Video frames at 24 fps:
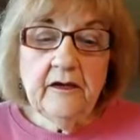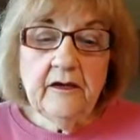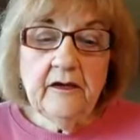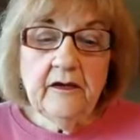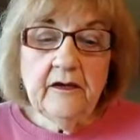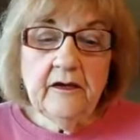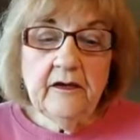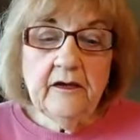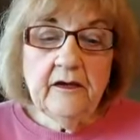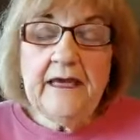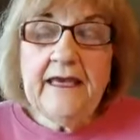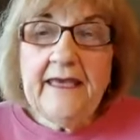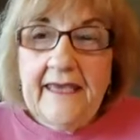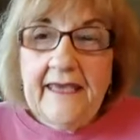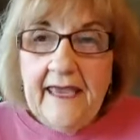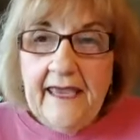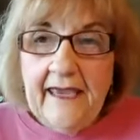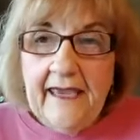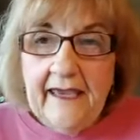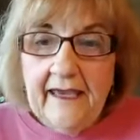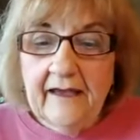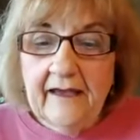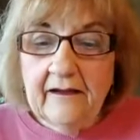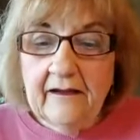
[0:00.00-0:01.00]
you know, we
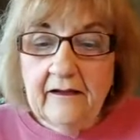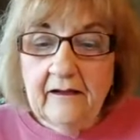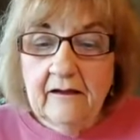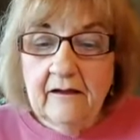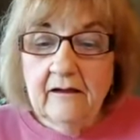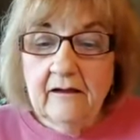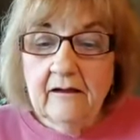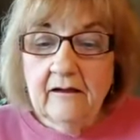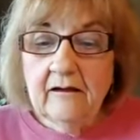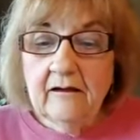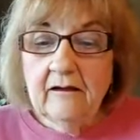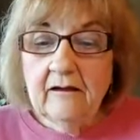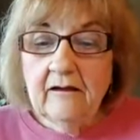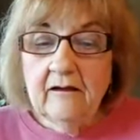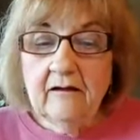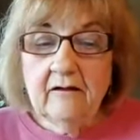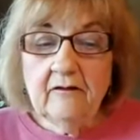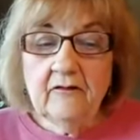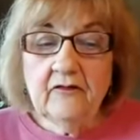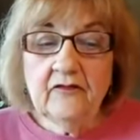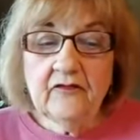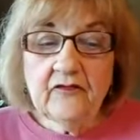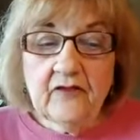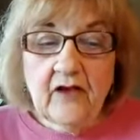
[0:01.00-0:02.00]
can
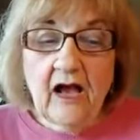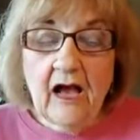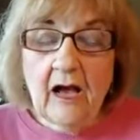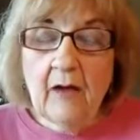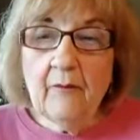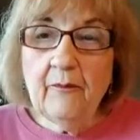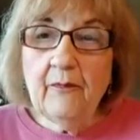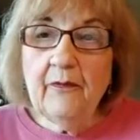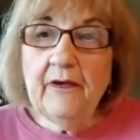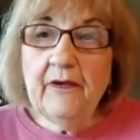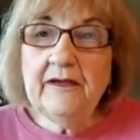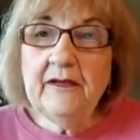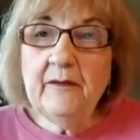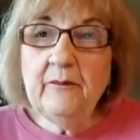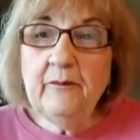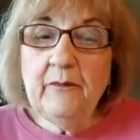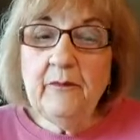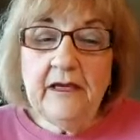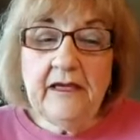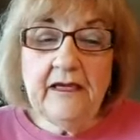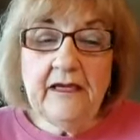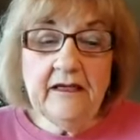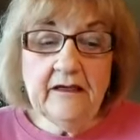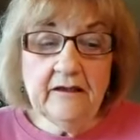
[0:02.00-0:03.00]
stop and
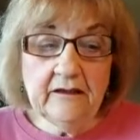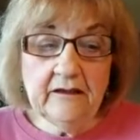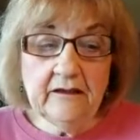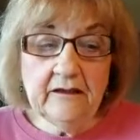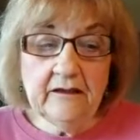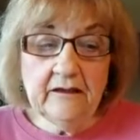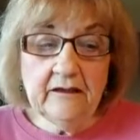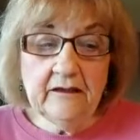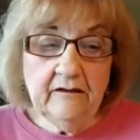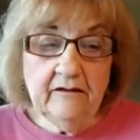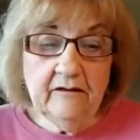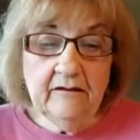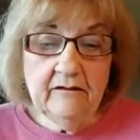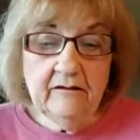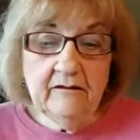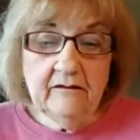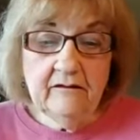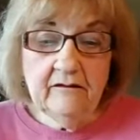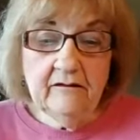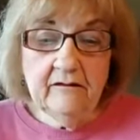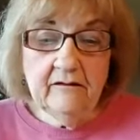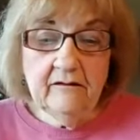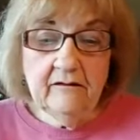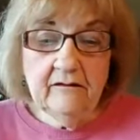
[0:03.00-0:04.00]
immediately
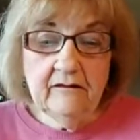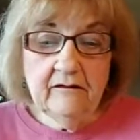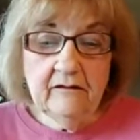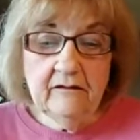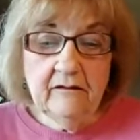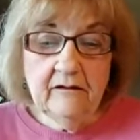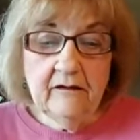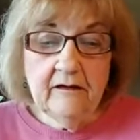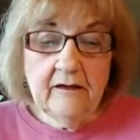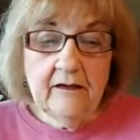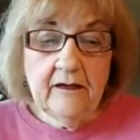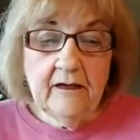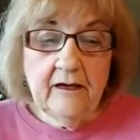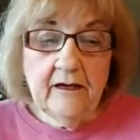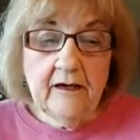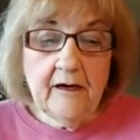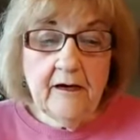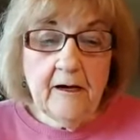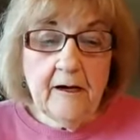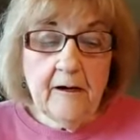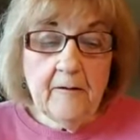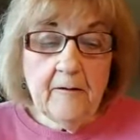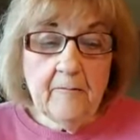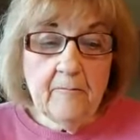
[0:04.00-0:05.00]

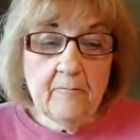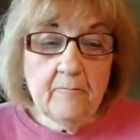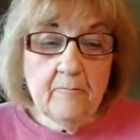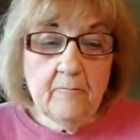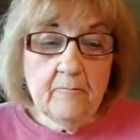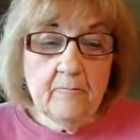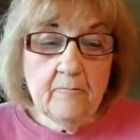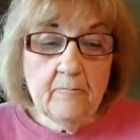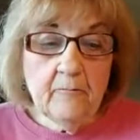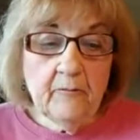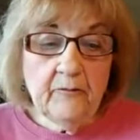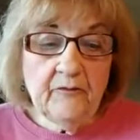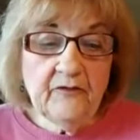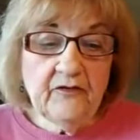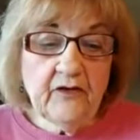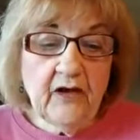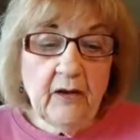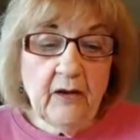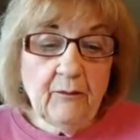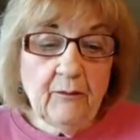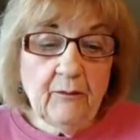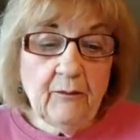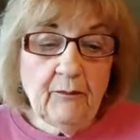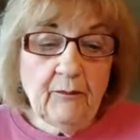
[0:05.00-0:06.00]

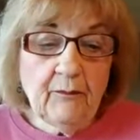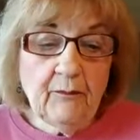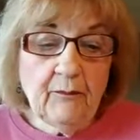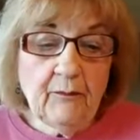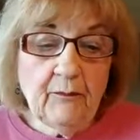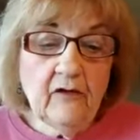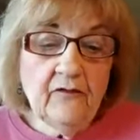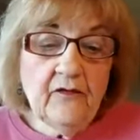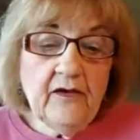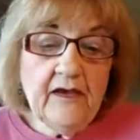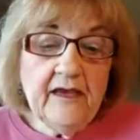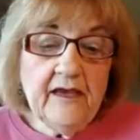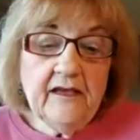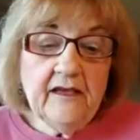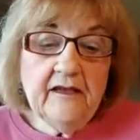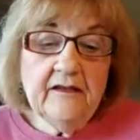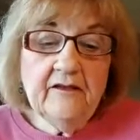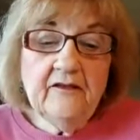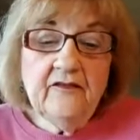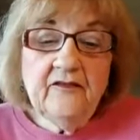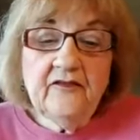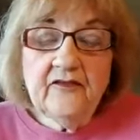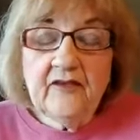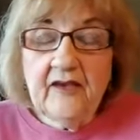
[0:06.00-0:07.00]
stop ourselves
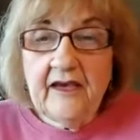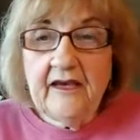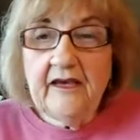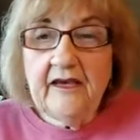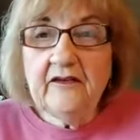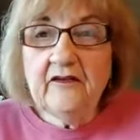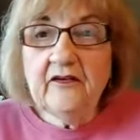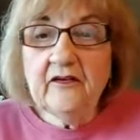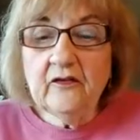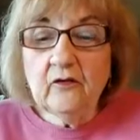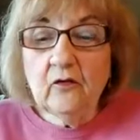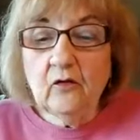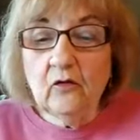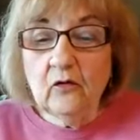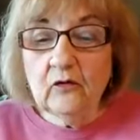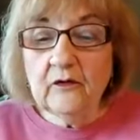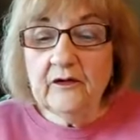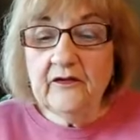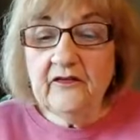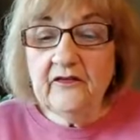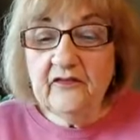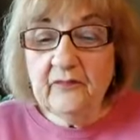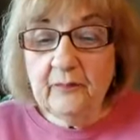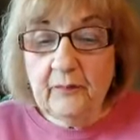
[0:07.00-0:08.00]
and say to the
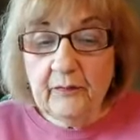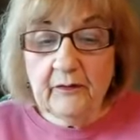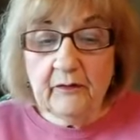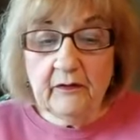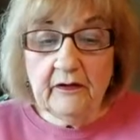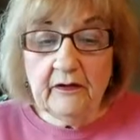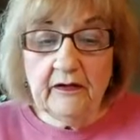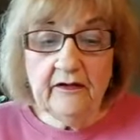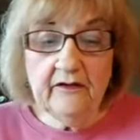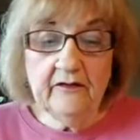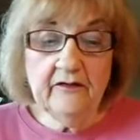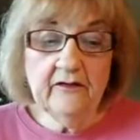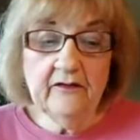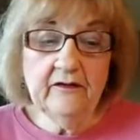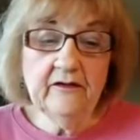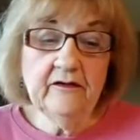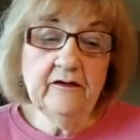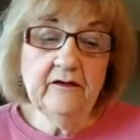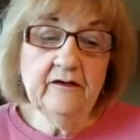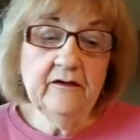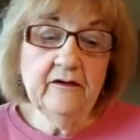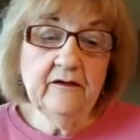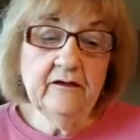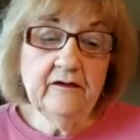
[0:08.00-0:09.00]
Holy Spirit,
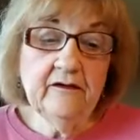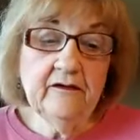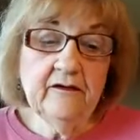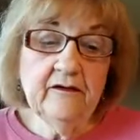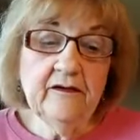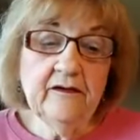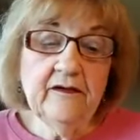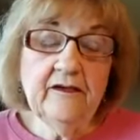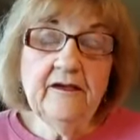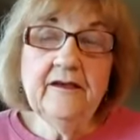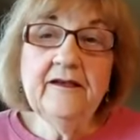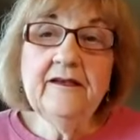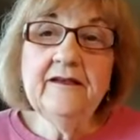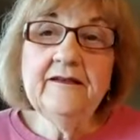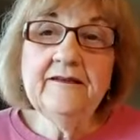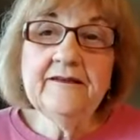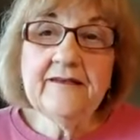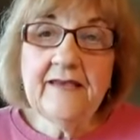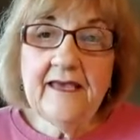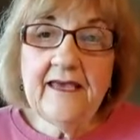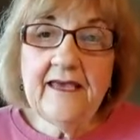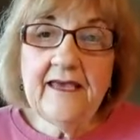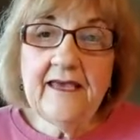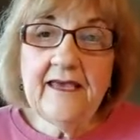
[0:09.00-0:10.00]

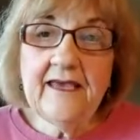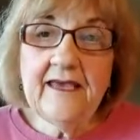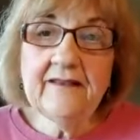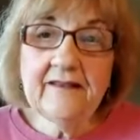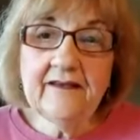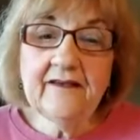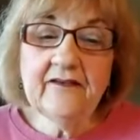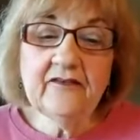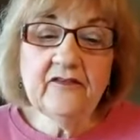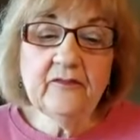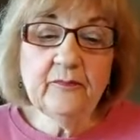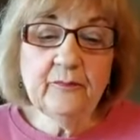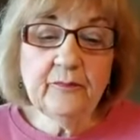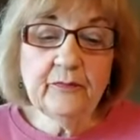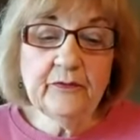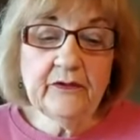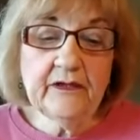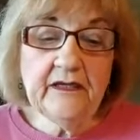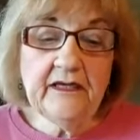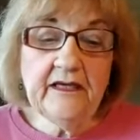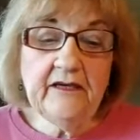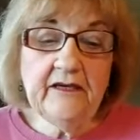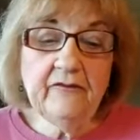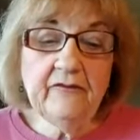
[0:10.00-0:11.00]
take this
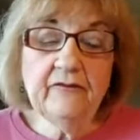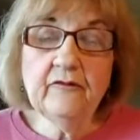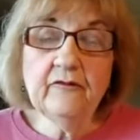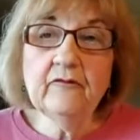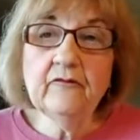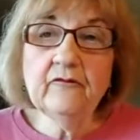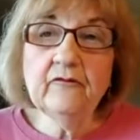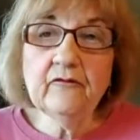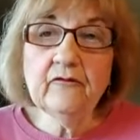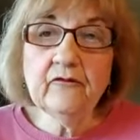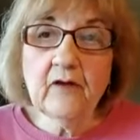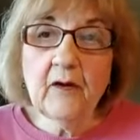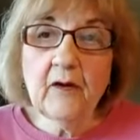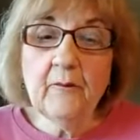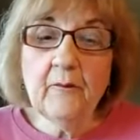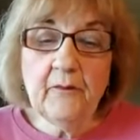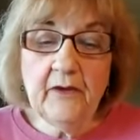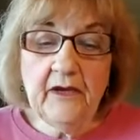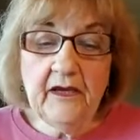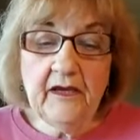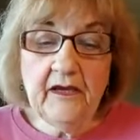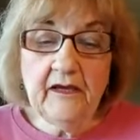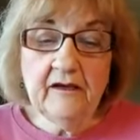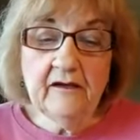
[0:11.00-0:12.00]
belief from
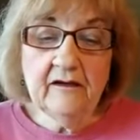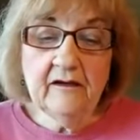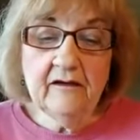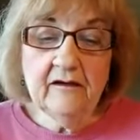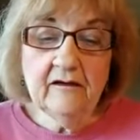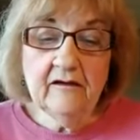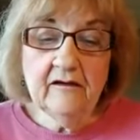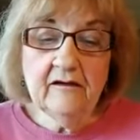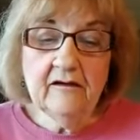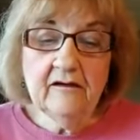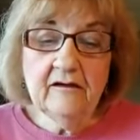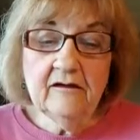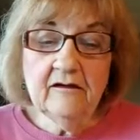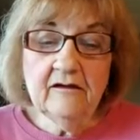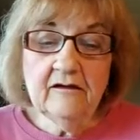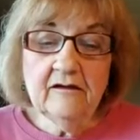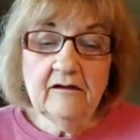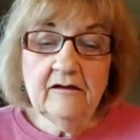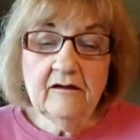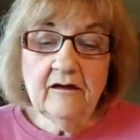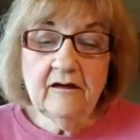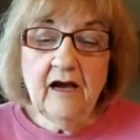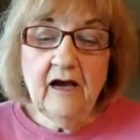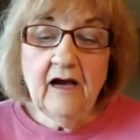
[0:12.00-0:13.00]
me.
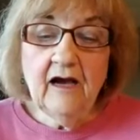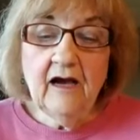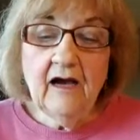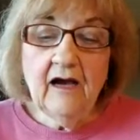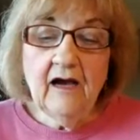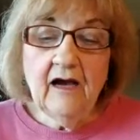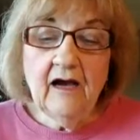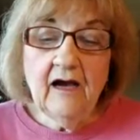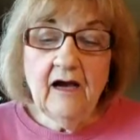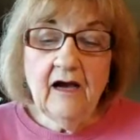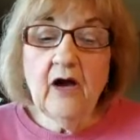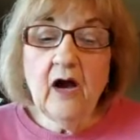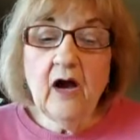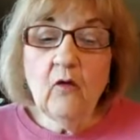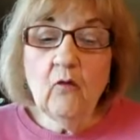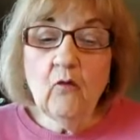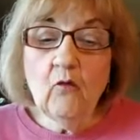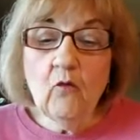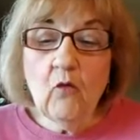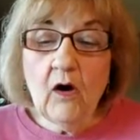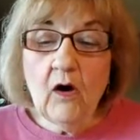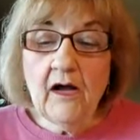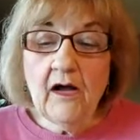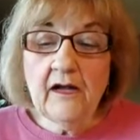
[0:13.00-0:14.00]
I do
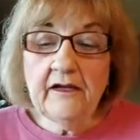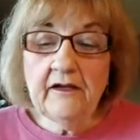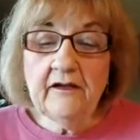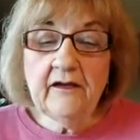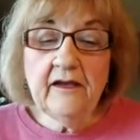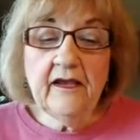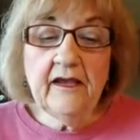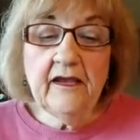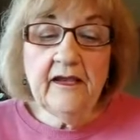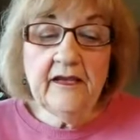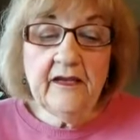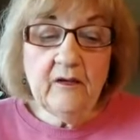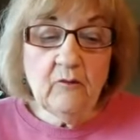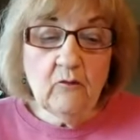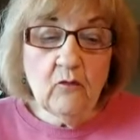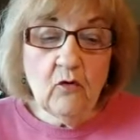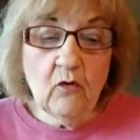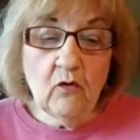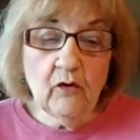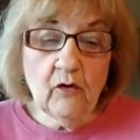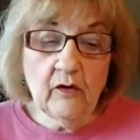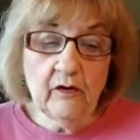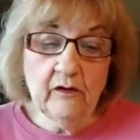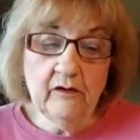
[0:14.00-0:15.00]
not want it
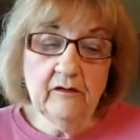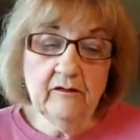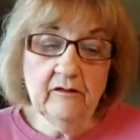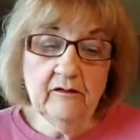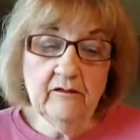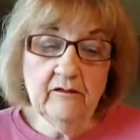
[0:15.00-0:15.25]
anymore.